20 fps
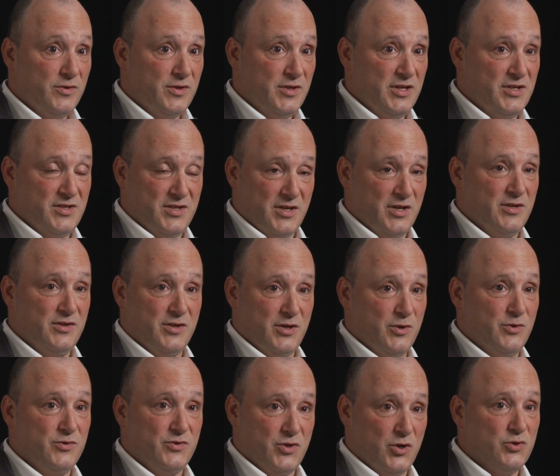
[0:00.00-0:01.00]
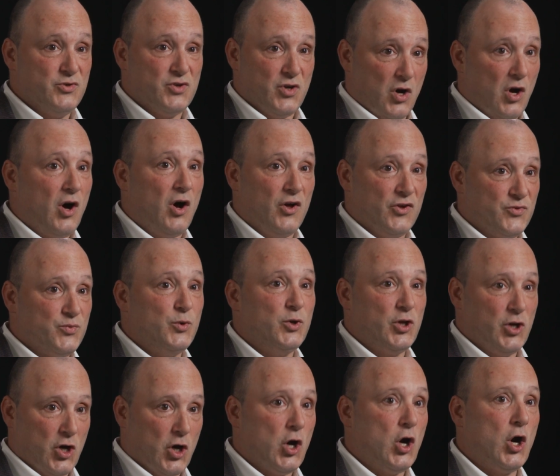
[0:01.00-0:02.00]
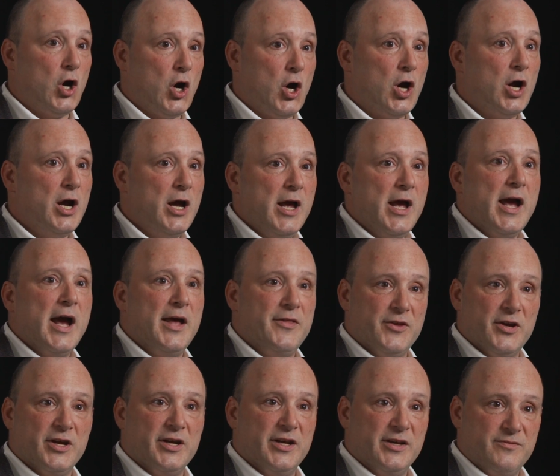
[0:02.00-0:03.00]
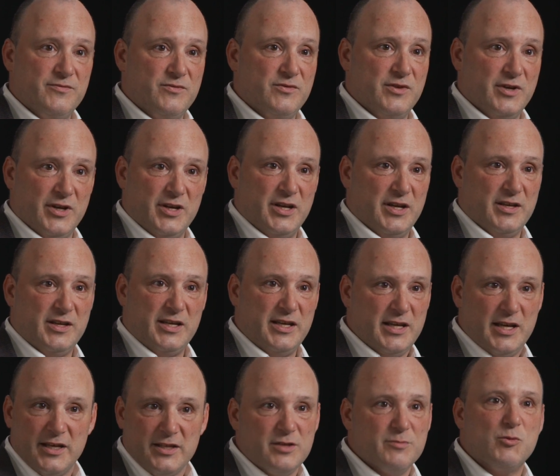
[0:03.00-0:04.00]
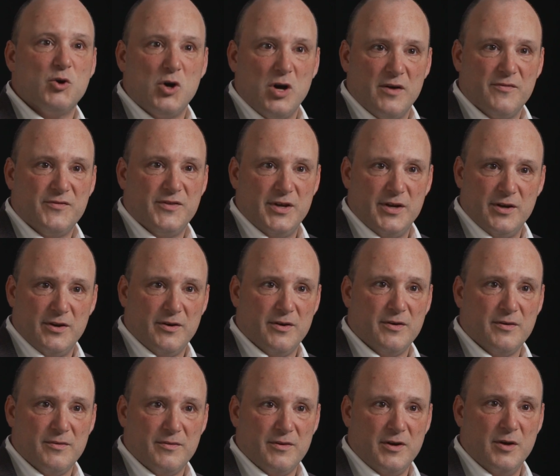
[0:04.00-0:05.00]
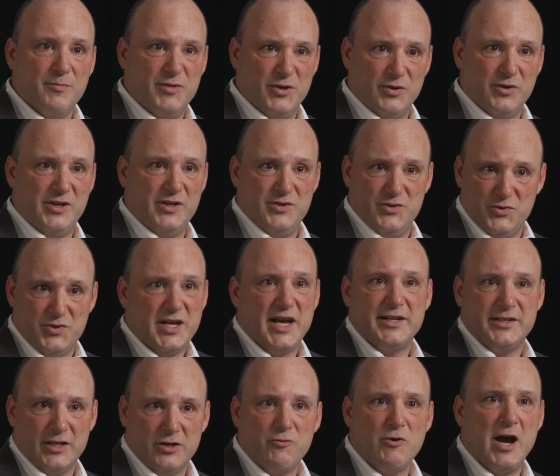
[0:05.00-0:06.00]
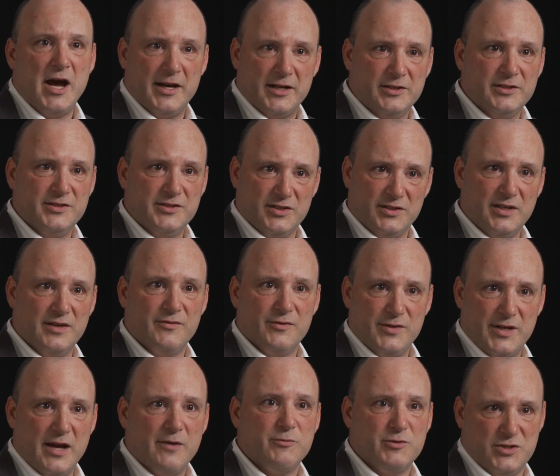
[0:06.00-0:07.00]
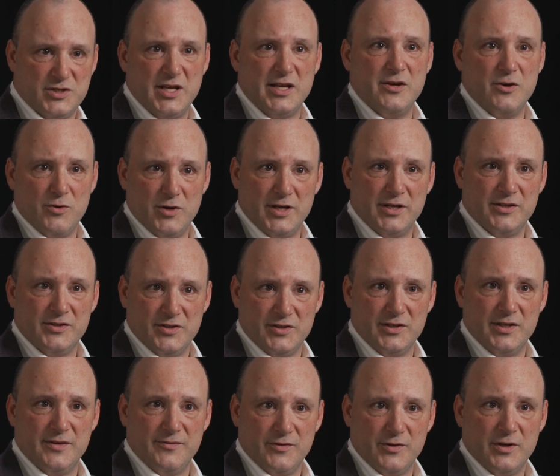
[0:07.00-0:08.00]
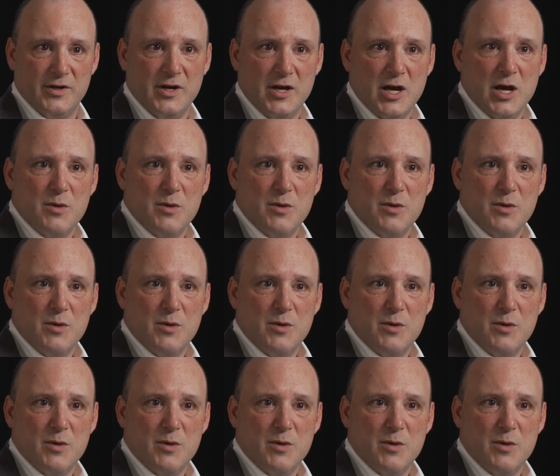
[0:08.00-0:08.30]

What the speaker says: Those calls will occur, and they're gonna kick them off their ability to technocratically deliver that which they know how to deliver.